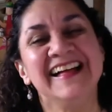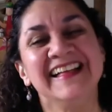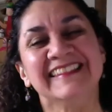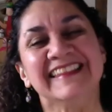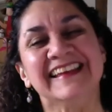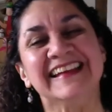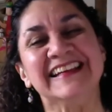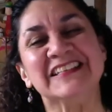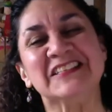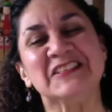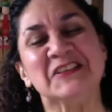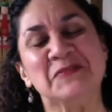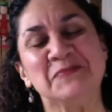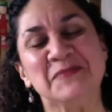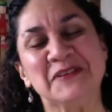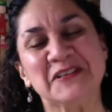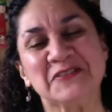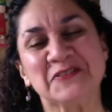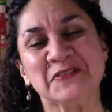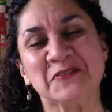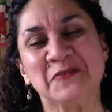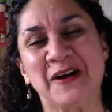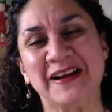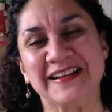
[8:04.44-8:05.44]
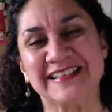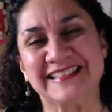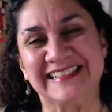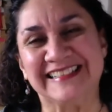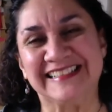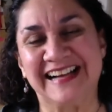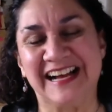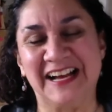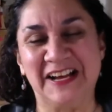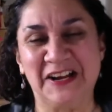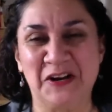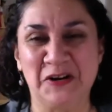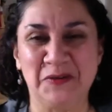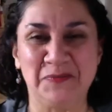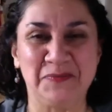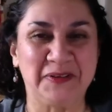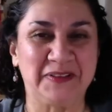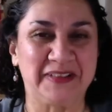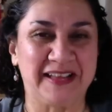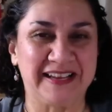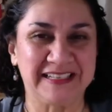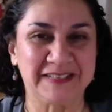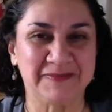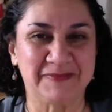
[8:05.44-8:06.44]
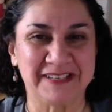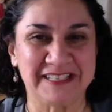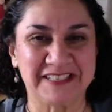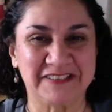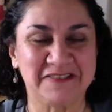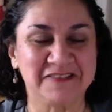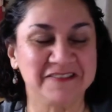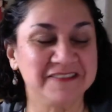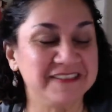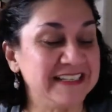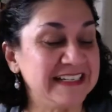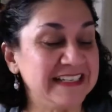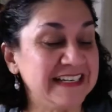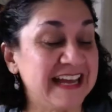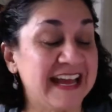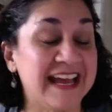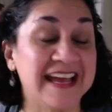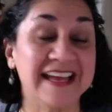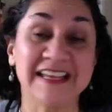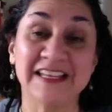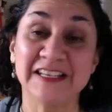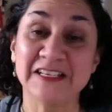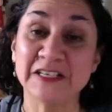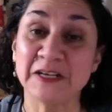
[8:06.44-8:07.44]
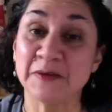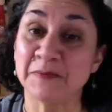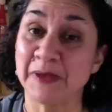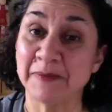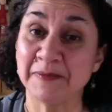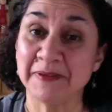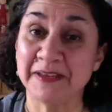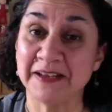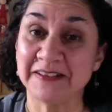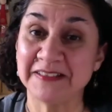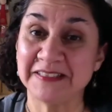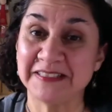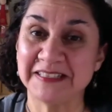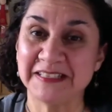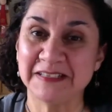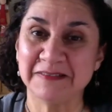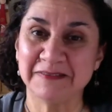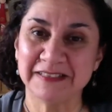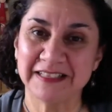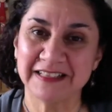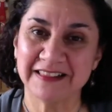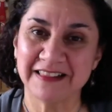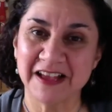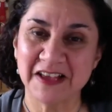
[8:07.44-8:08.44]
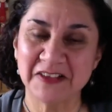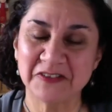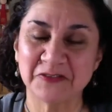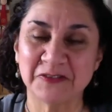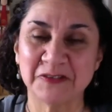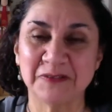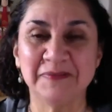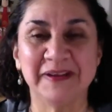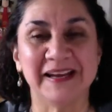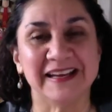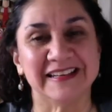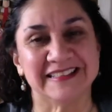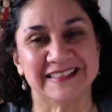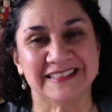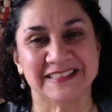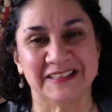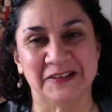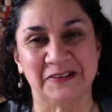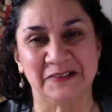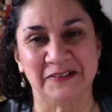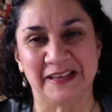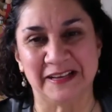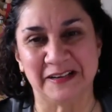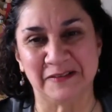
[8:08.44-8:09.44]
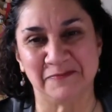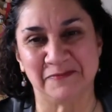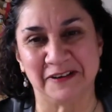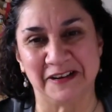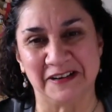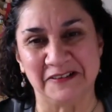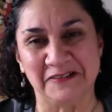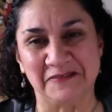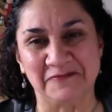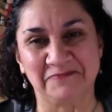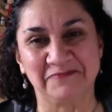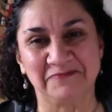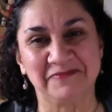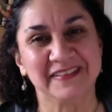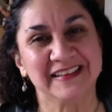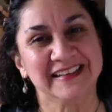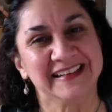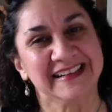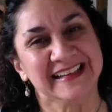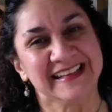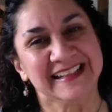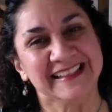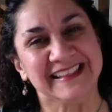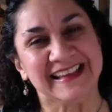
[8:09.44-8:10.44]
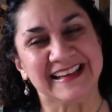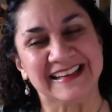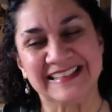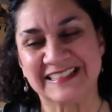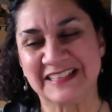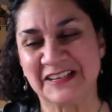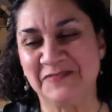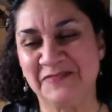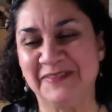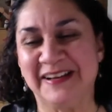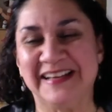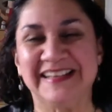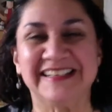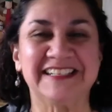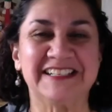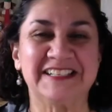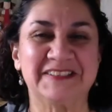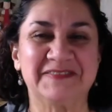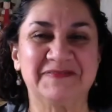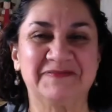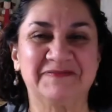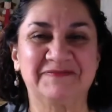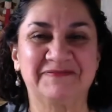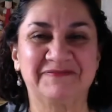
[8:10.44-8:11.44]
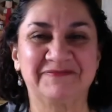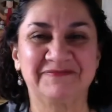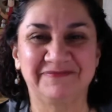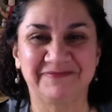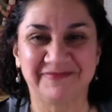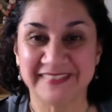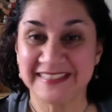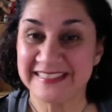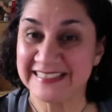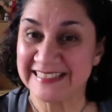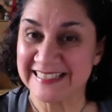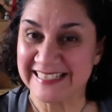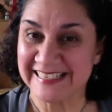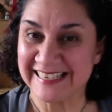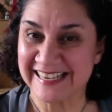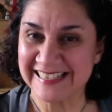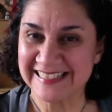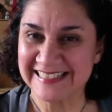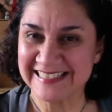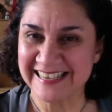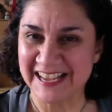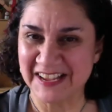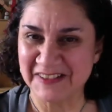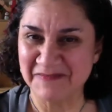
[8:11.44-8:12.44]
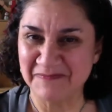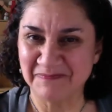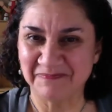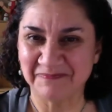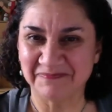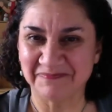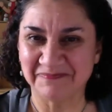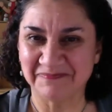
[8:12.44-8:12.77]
Thanks so much for watching. I hope you liked my story, and maybe I'll see you in the classroom at Sew Like a Pro. Thanks so much. See you next time.